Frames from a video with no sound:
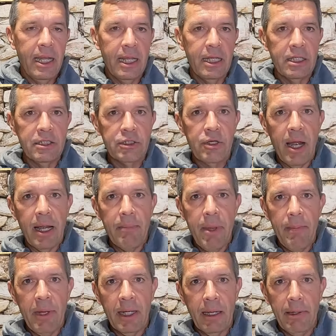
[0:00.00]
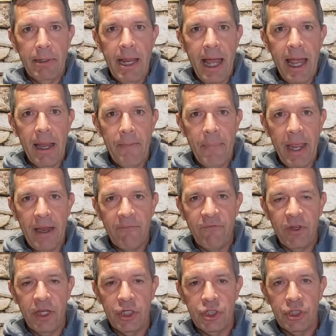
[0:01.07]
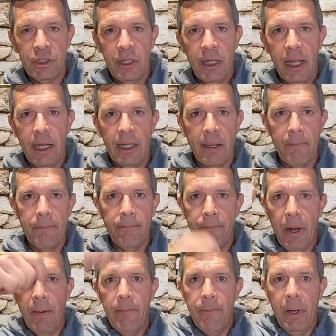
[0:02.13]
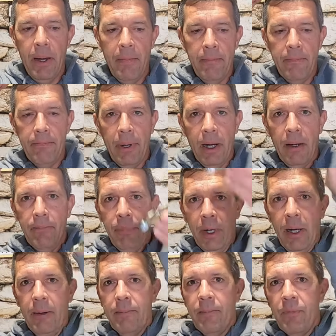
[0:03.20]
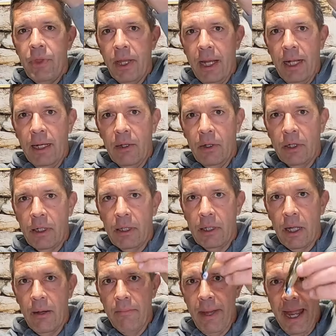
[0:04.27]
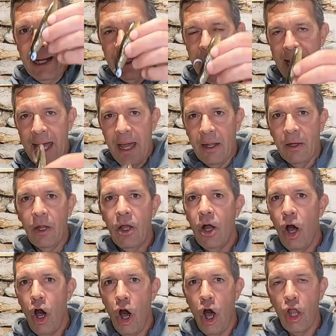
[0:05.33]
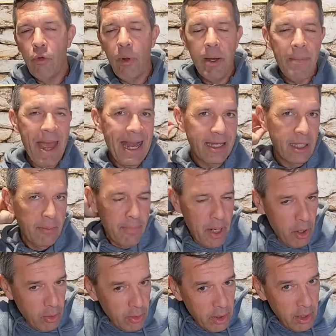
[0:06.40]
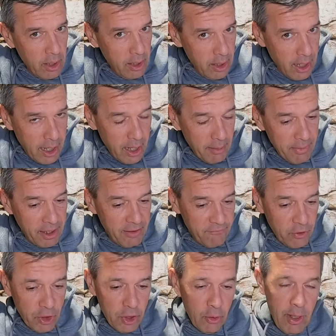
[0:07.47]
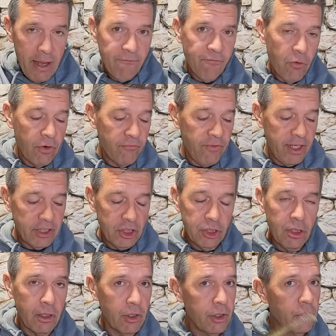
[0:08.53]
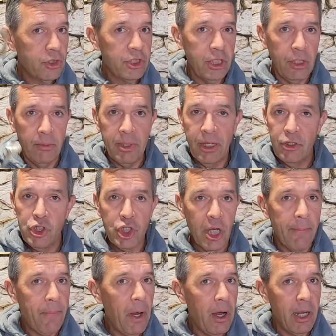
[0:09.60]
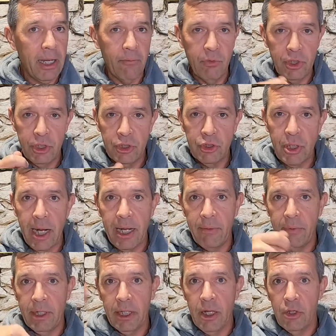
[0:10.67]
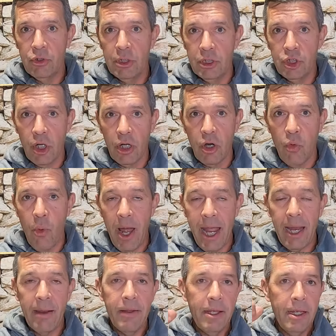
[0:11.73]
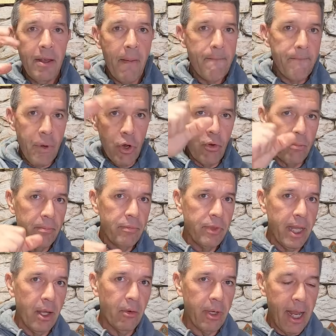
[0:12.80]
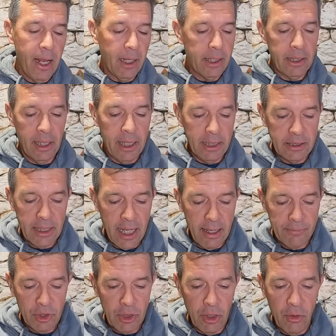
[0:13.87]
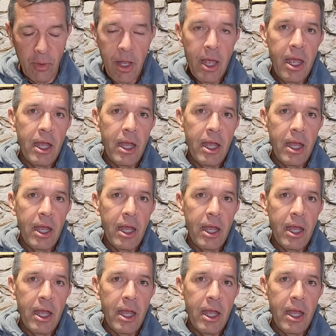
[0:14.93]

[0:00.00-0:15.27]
is try to mimic a dying bait fish and then bump, bump, pump, pump, and it'll come back down all the way back to the boat. And if you do have forward-facing sonar, you'll see them, they'll jump on it. When it goes to jerk away, boom, they'll nail it a lot of times. So